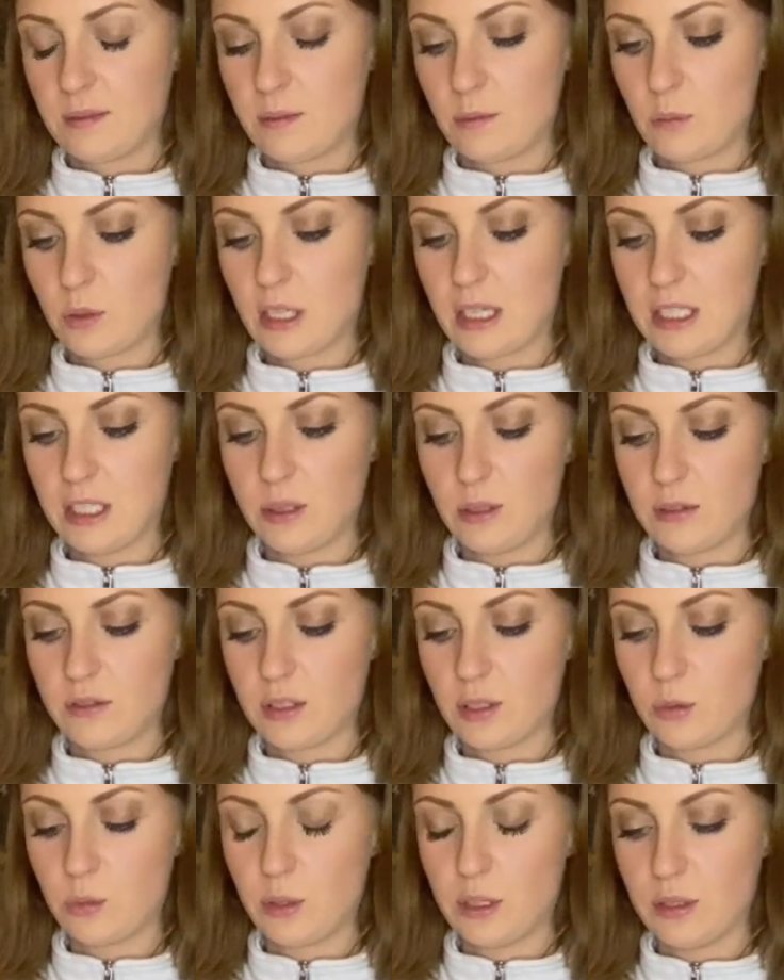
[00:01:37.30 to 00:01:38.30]
Right, you have the
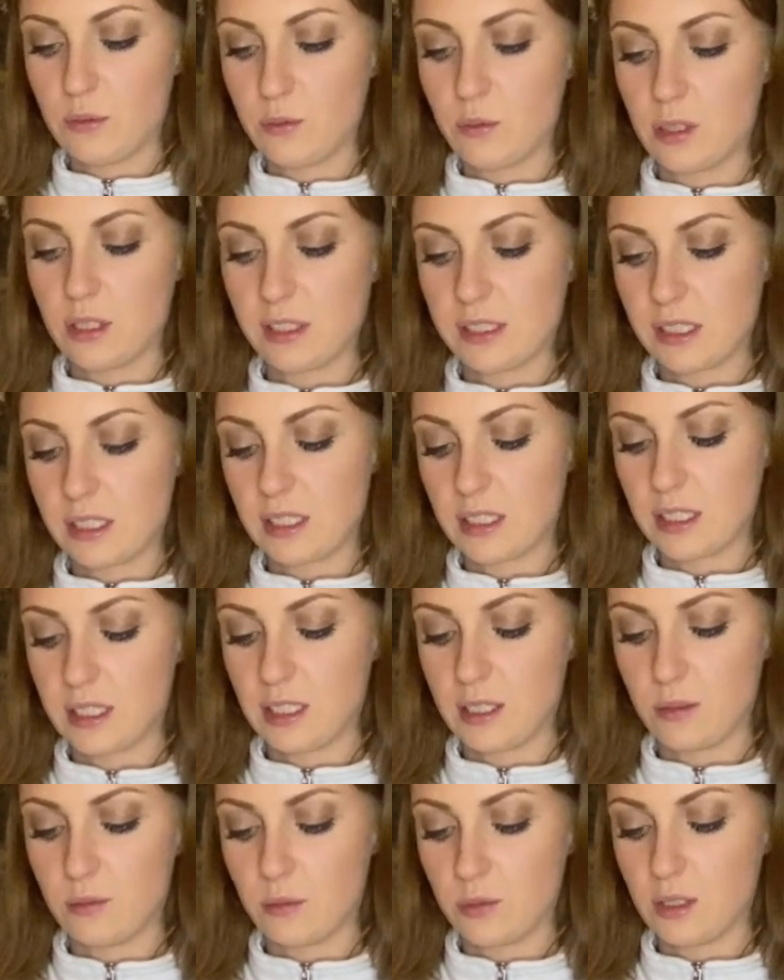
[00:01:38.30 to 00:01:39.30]
Queen of Wands and the King
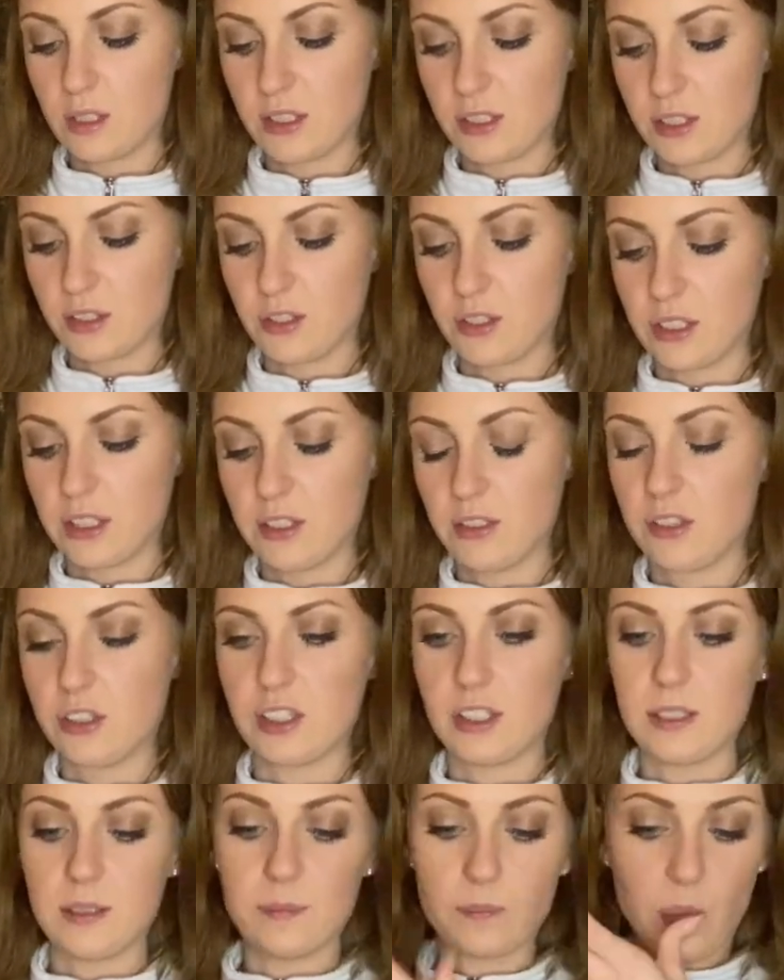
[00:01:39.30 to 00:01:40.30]
of Wands in your
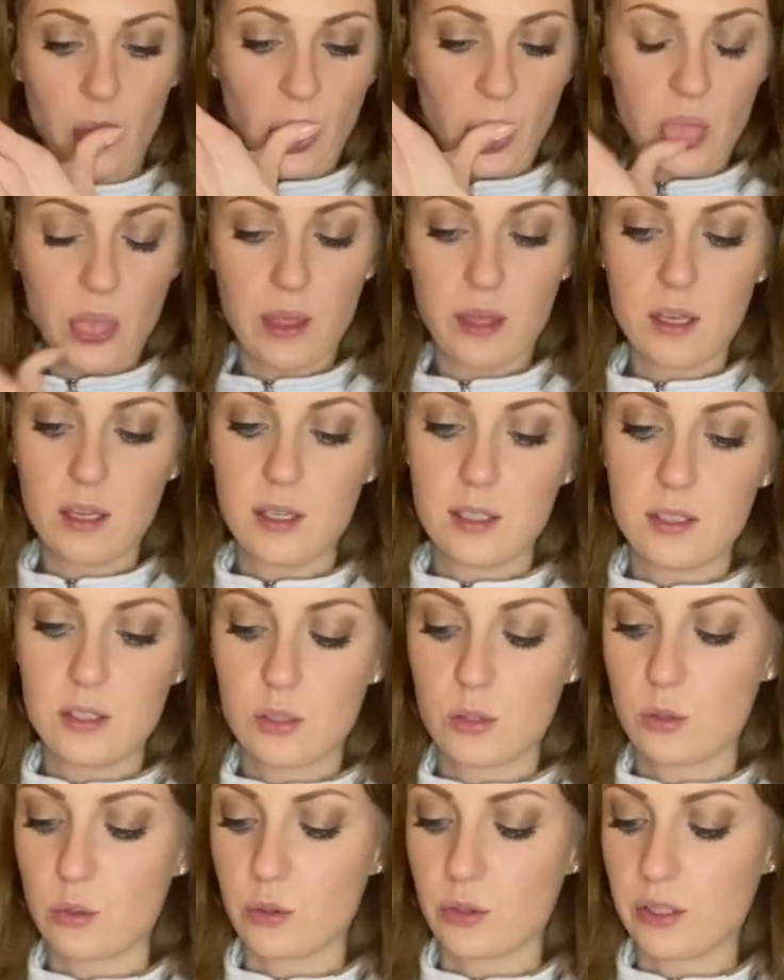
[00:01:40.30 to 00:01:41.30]
energy.
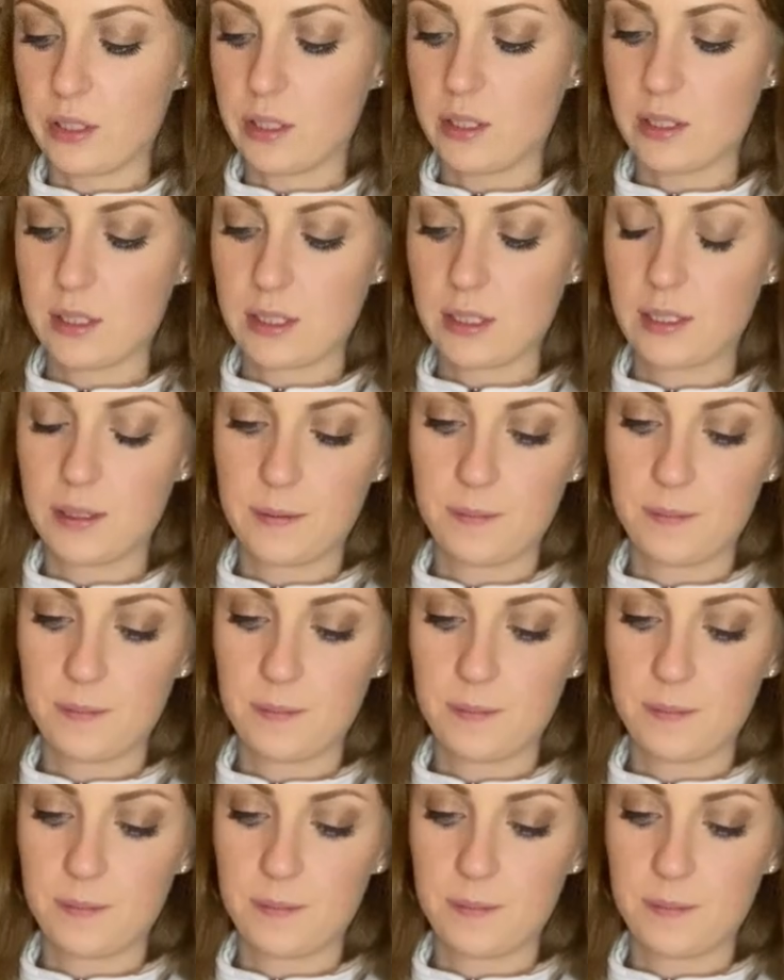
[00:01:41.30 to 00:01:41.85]
Taurus.